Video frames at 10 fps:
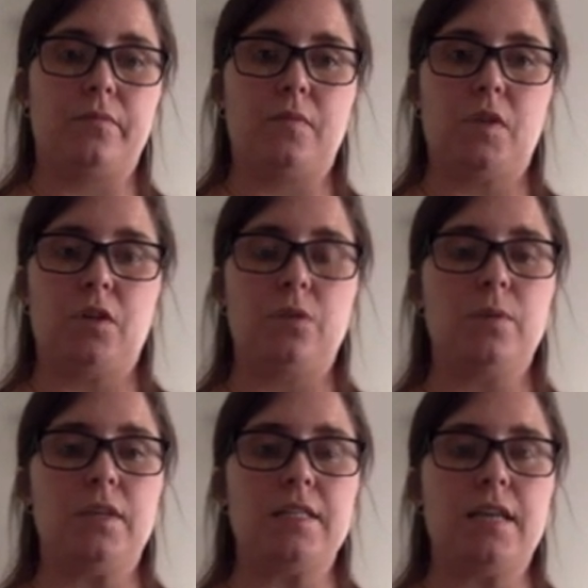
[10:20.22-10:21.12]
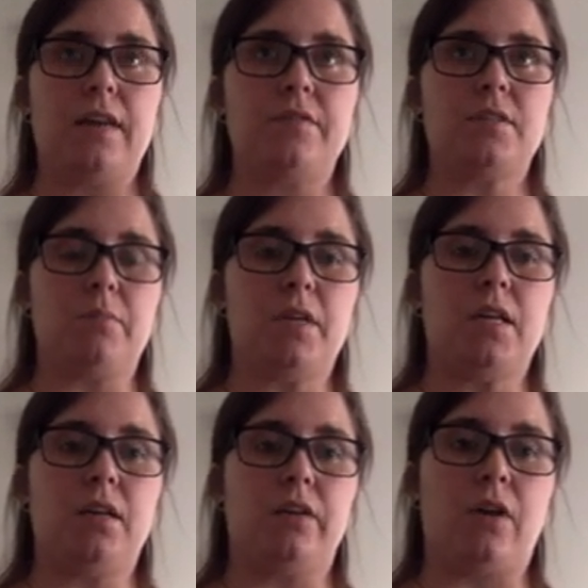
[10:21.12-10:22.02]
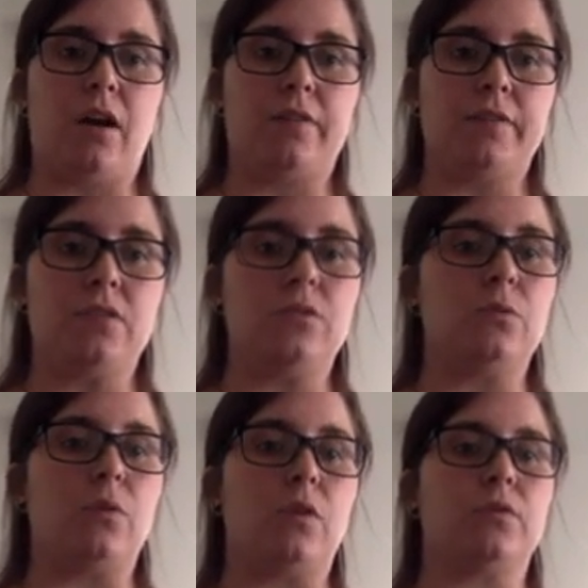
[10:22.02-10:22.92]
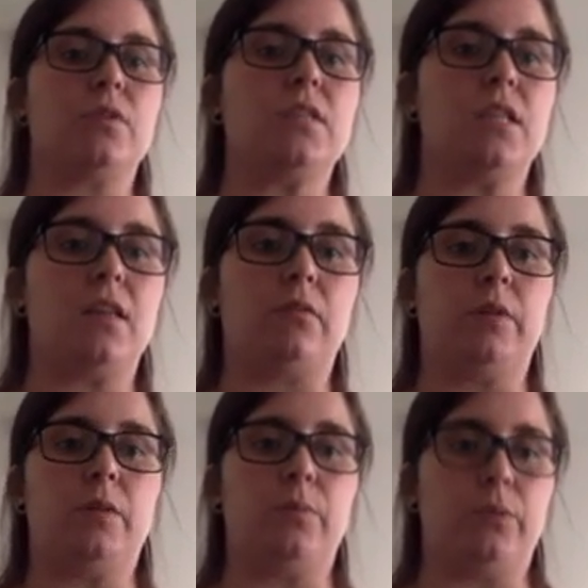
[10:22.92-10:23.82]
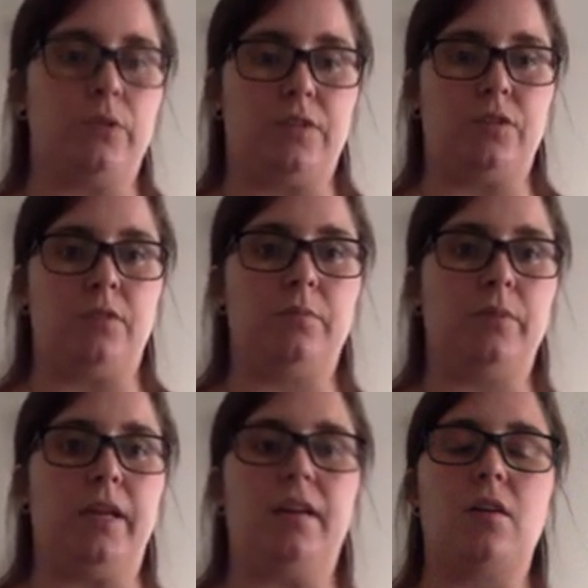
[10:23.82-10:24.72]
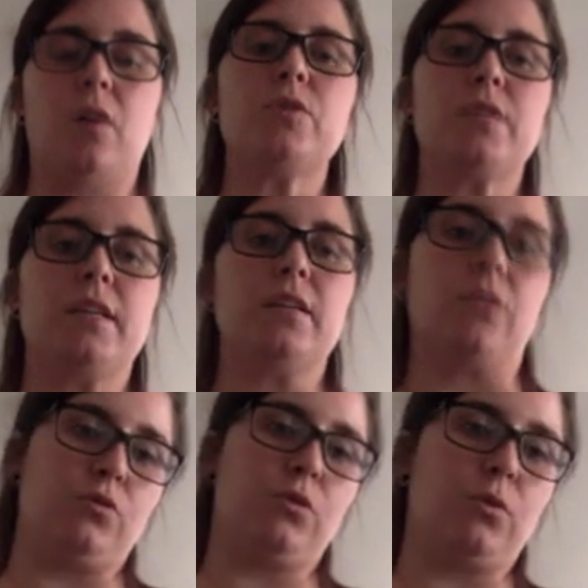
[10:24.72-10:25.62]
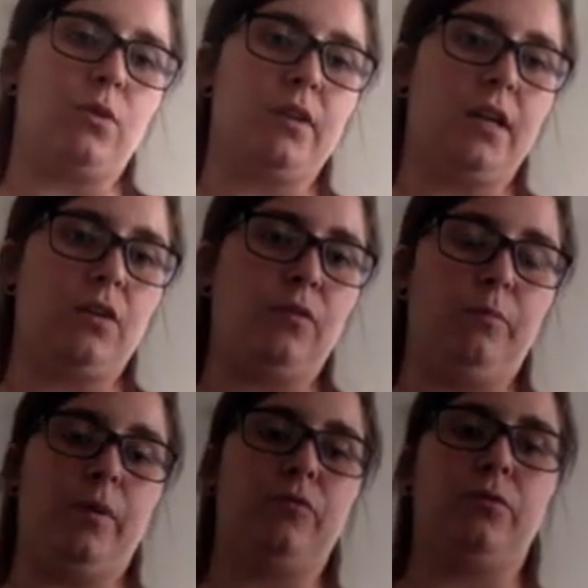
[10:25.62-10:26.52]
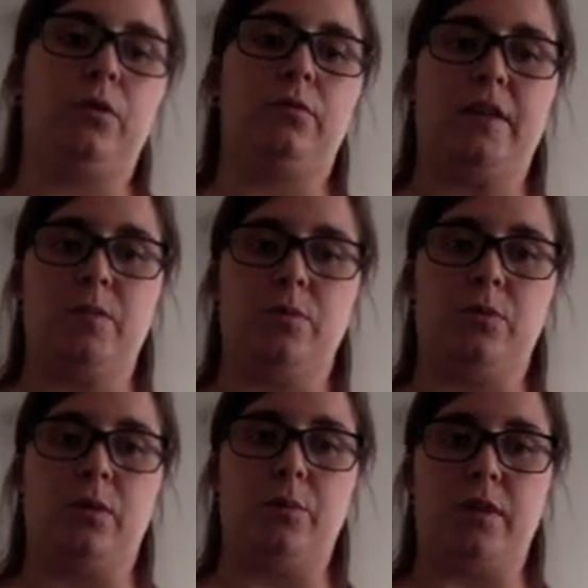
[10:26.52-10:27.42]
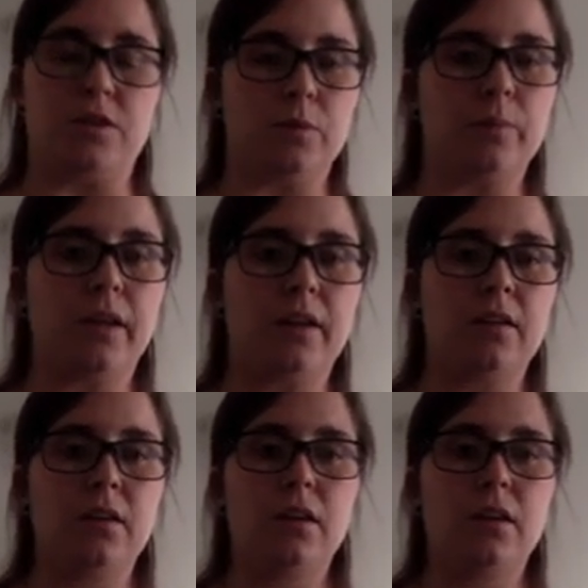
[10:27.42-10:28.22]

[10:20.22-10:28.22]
you would need to have somebody in your office to oversee that written protection plan, almost like an OSHA coordinator, but for a respiratory protection plan.